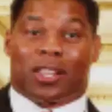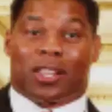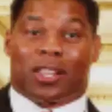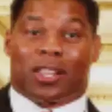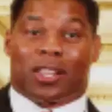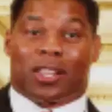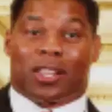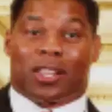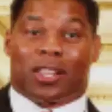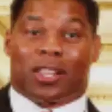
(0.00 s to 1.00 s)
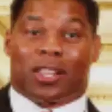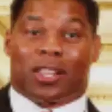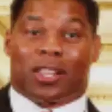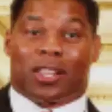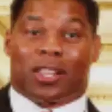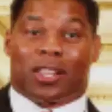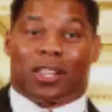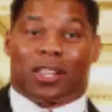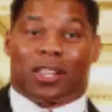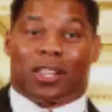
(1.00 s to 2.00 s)

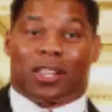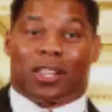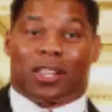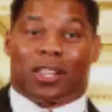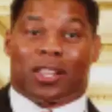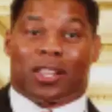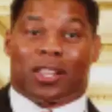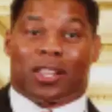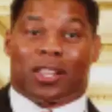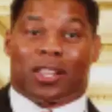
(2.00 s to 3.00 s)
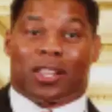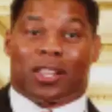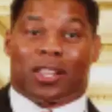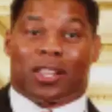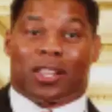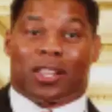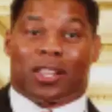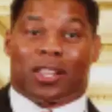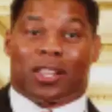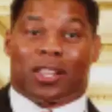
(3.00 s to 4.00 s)

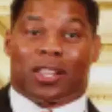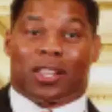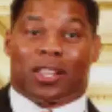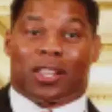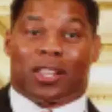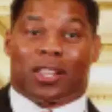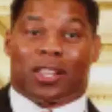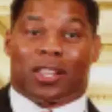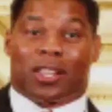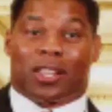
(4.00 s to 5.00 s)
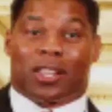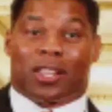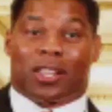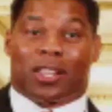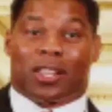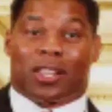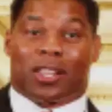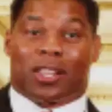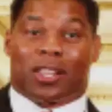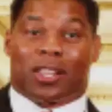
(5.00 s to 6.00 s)

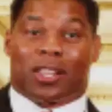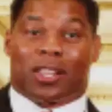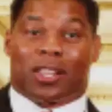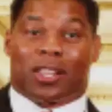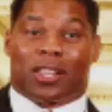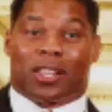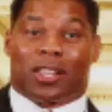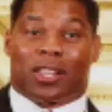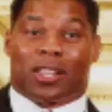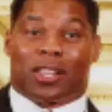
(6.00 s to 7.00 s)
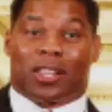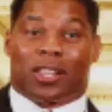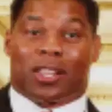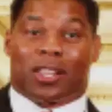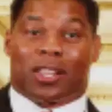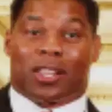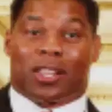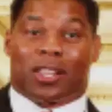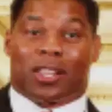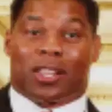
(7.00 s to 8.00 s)
This is a still picture; no speech is visible.